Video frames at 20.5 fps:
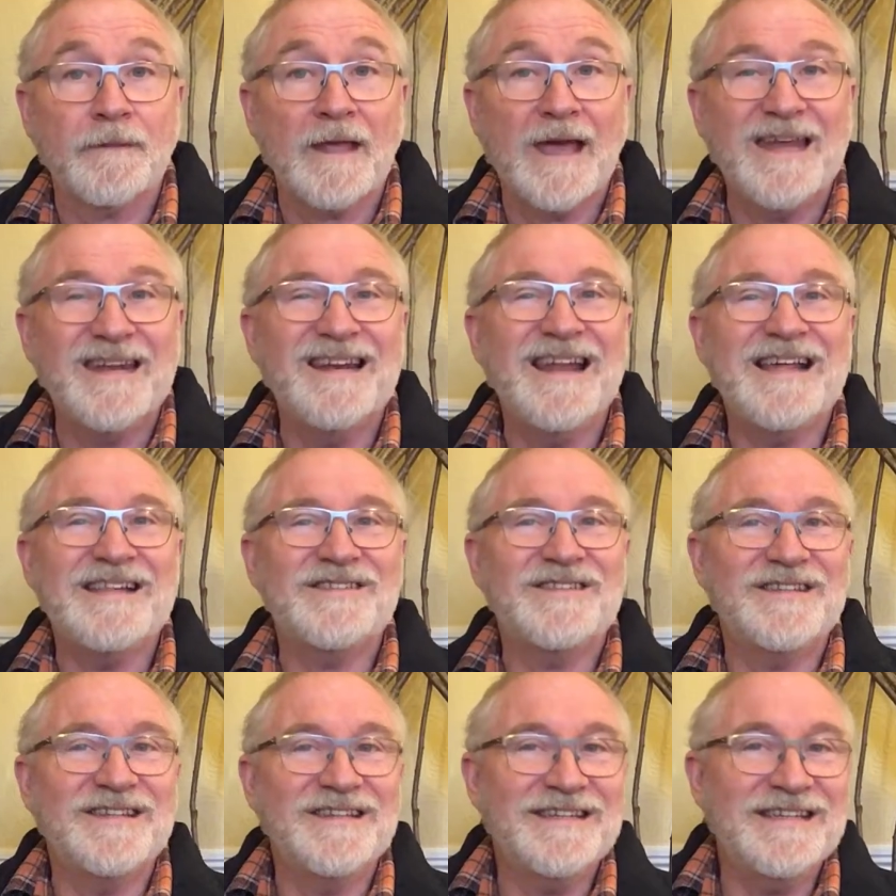And
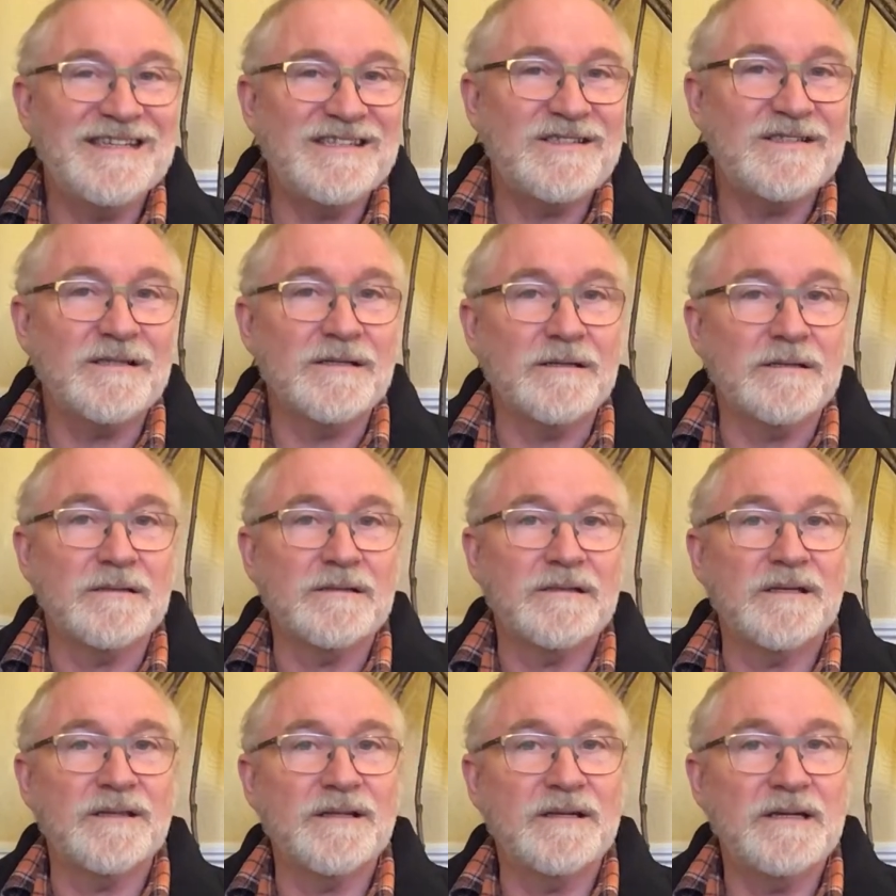let's listen
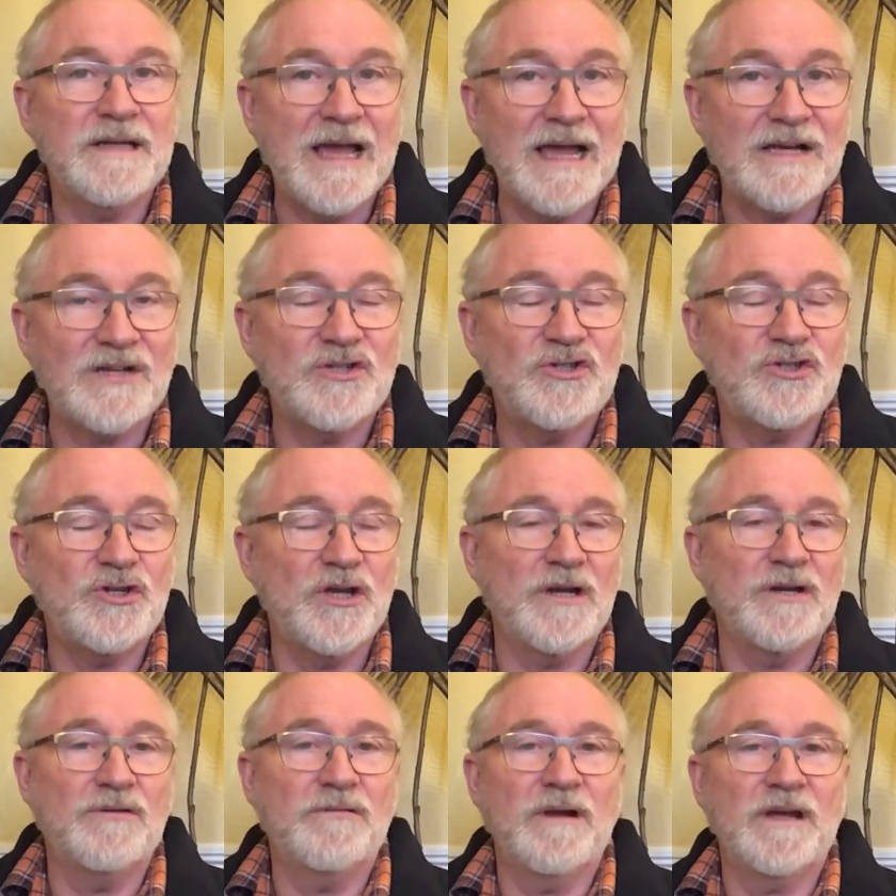to the next
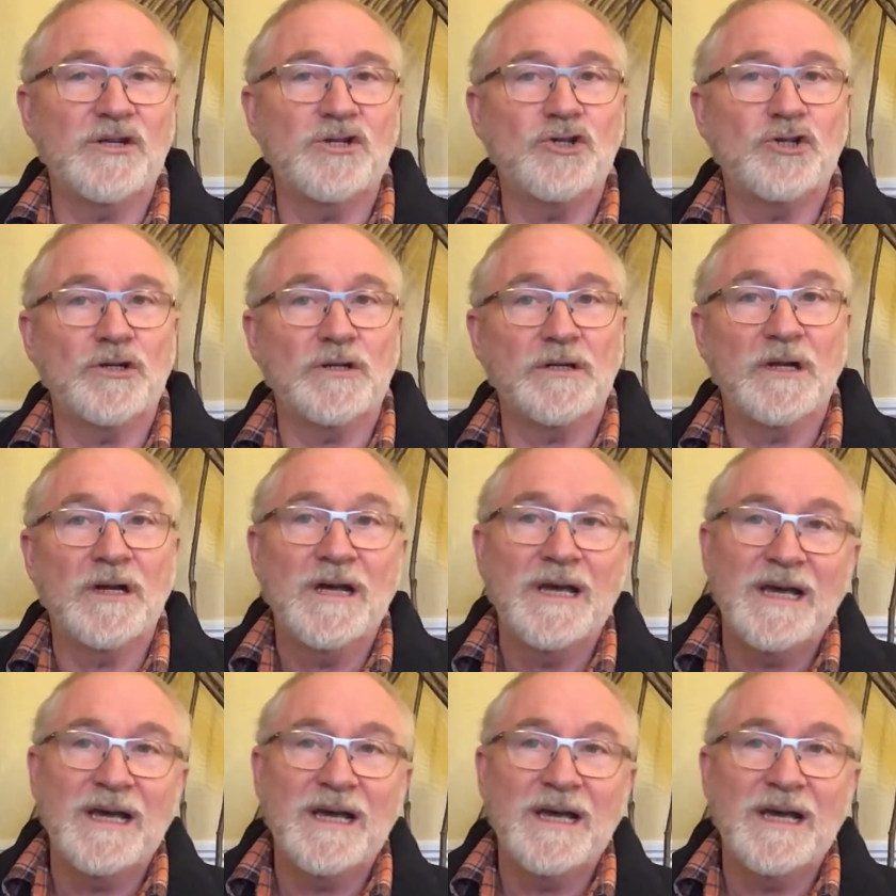generation